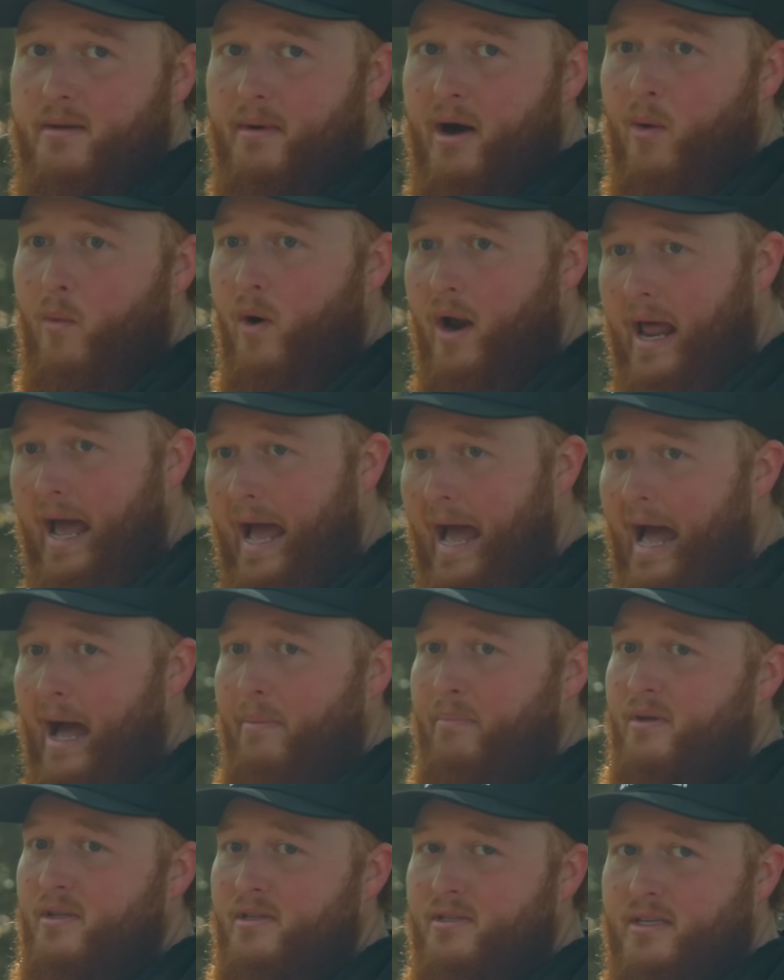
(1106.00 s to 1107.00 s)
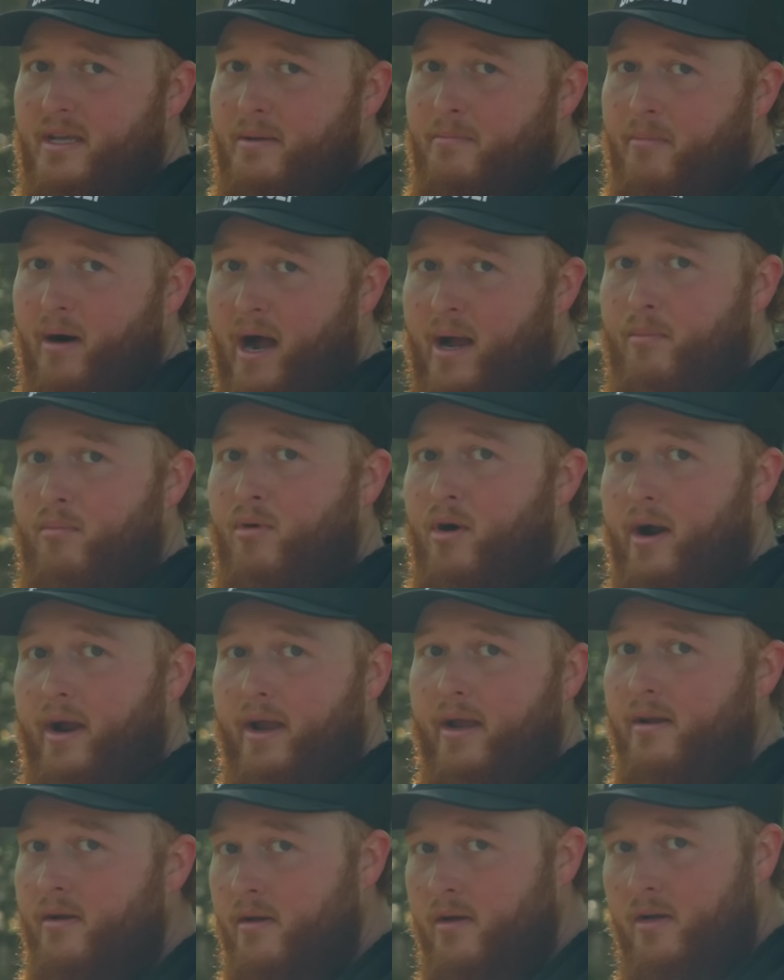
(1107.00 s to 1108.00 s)
about what happens in my
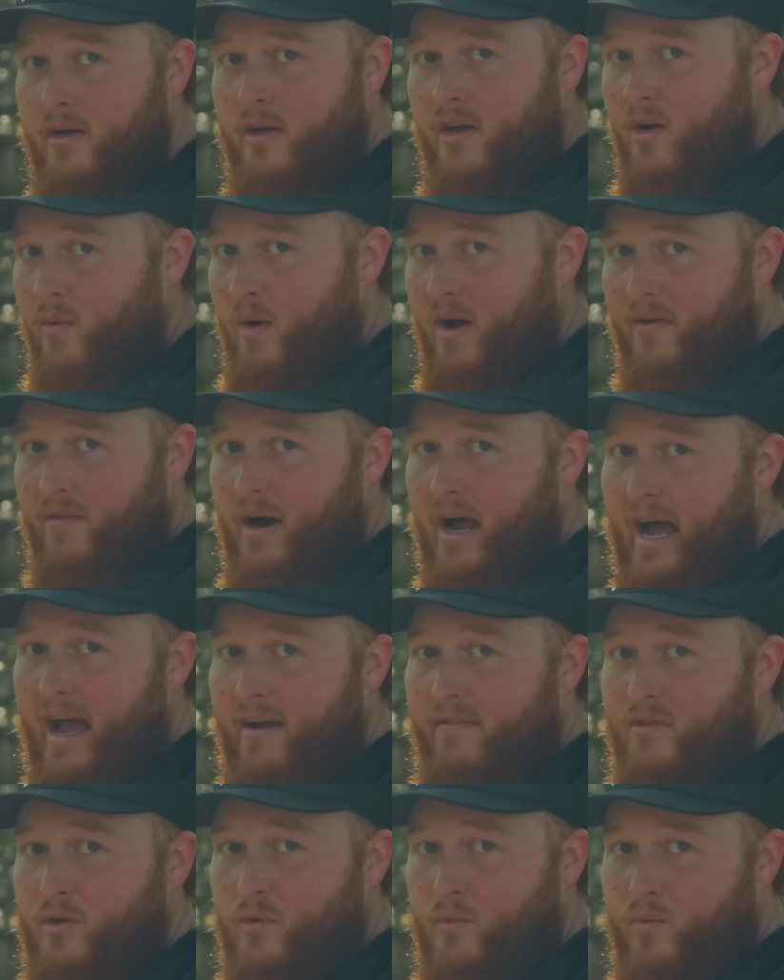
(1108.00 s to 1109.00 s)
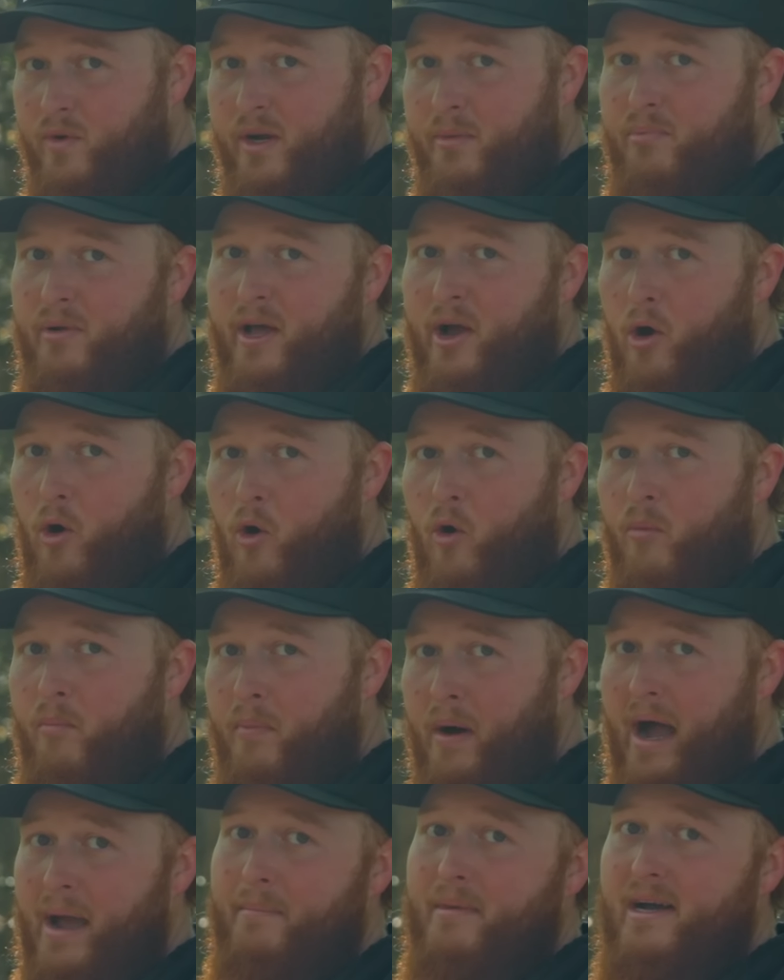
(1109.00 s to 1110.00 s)
brain whenever I have to replay a hole
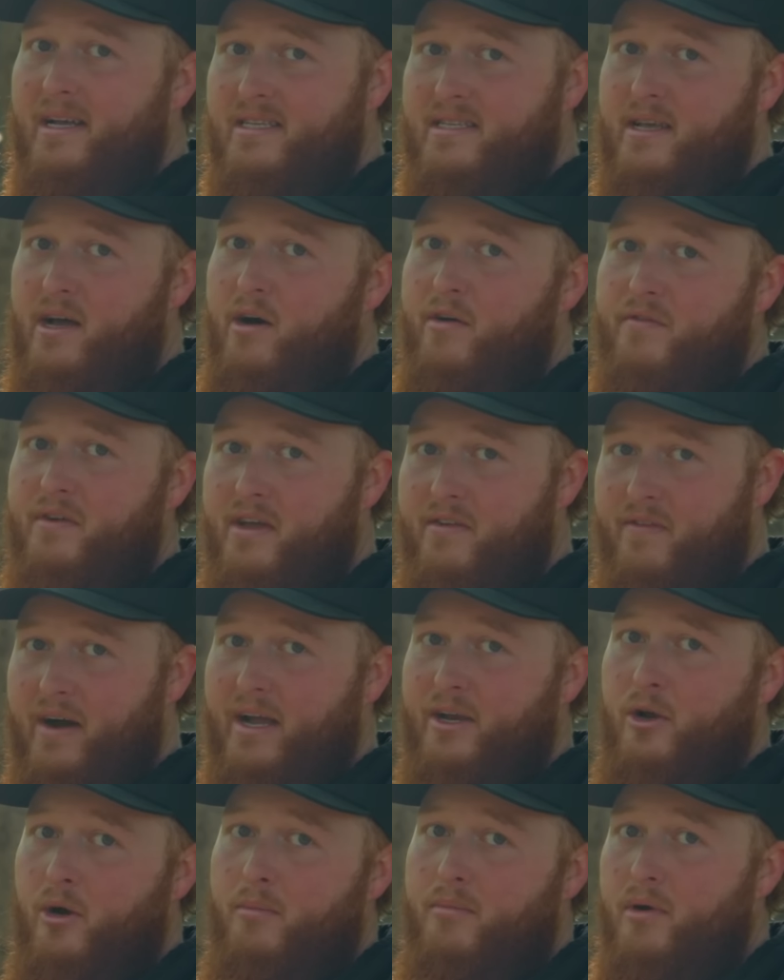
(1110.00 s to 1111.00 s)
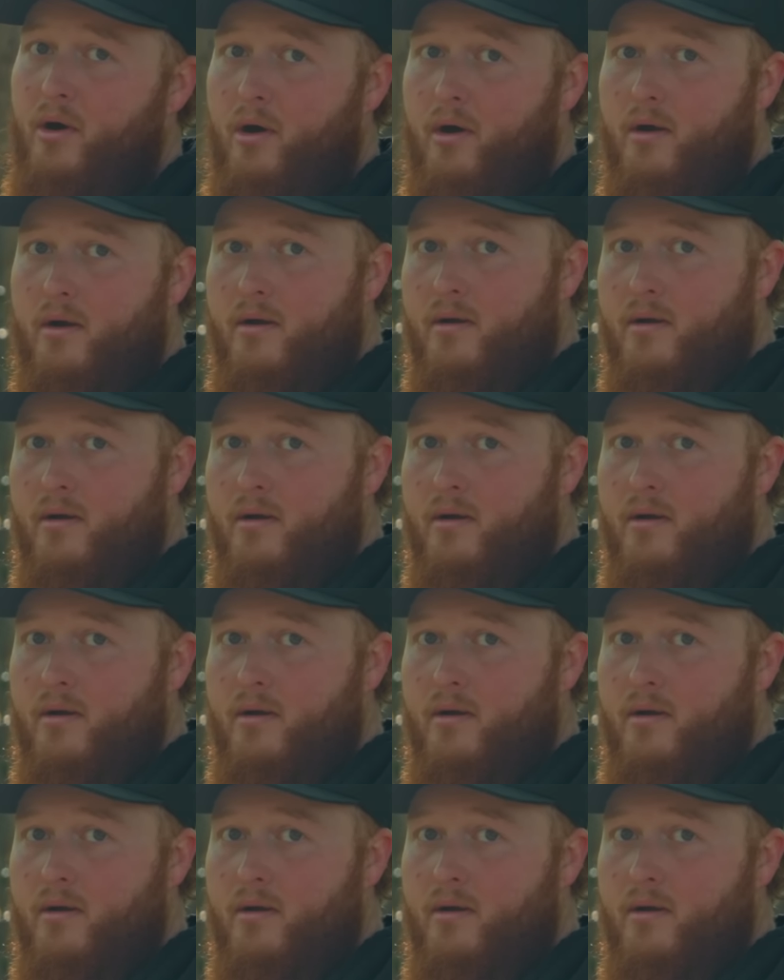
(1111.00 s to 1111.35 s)
by myself if I don't par.